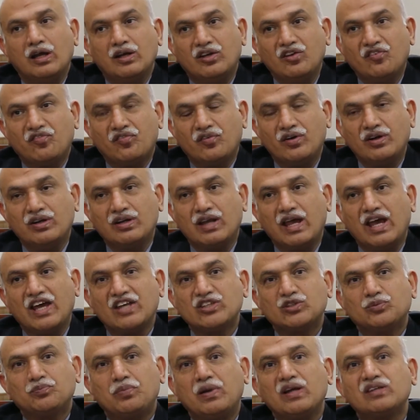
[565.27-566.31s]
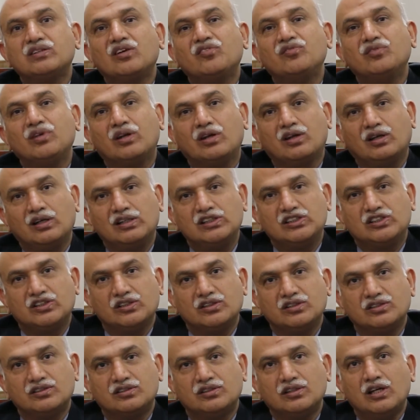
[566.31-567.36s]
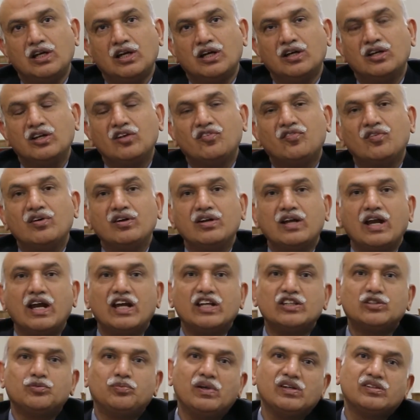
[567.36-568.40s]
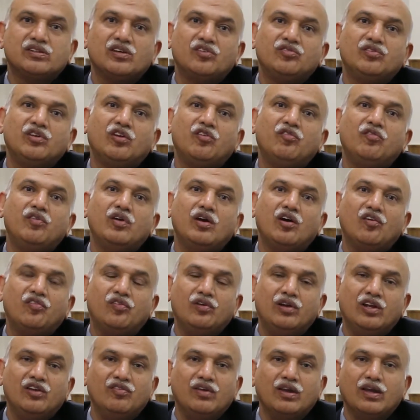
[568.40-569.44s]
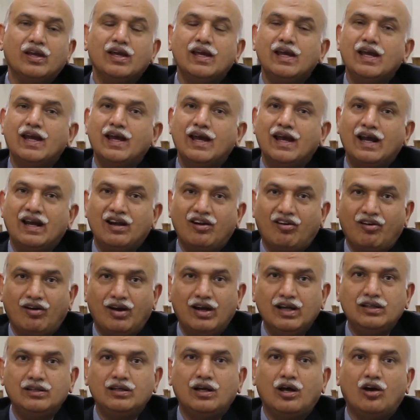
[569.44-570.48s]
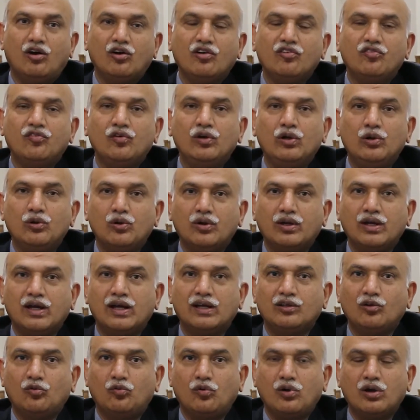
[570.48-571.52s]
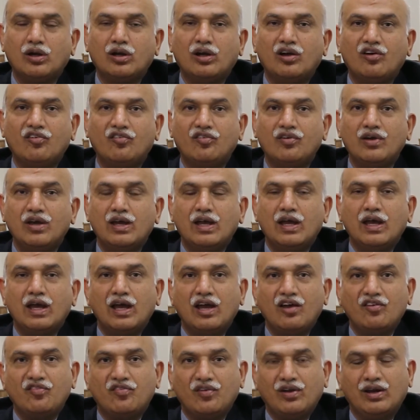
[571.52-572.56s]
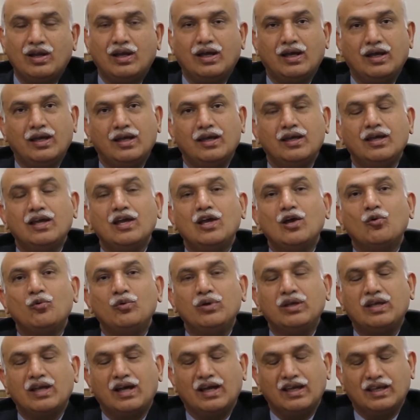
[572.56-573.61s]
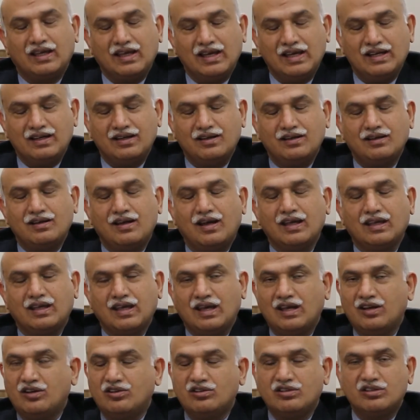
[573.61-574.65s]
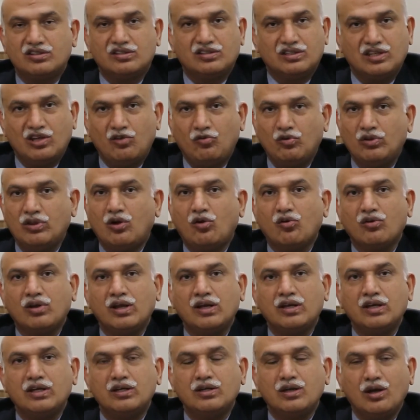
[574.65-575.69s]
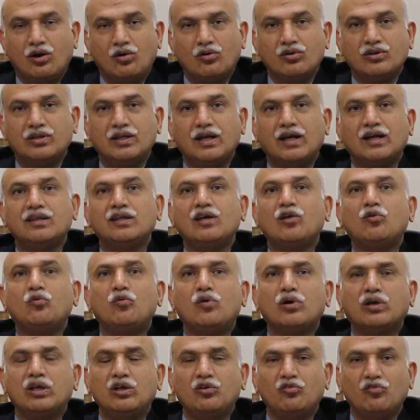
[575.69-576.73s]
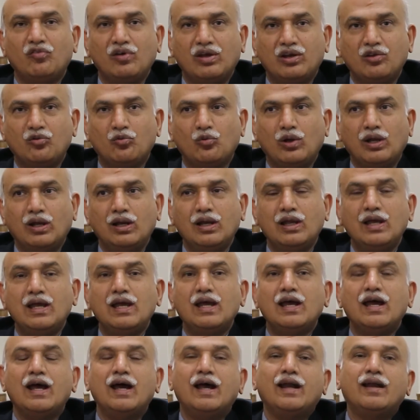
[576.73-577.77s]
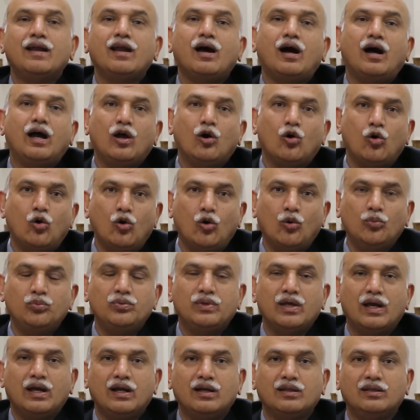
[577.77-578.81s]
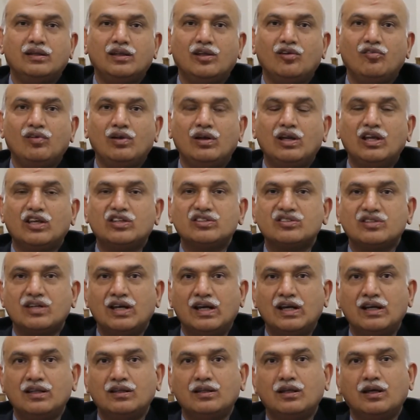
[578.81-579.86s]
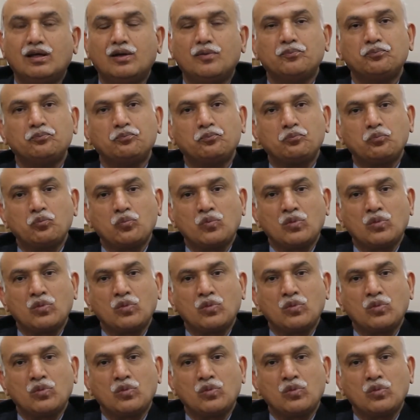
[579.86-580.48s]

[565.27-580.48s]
different aspects of their cultures, different aspects of their way of living. And right now, if we look at the work of FLI, I can say without any doubt that they are working very well, and I hope that they will extend the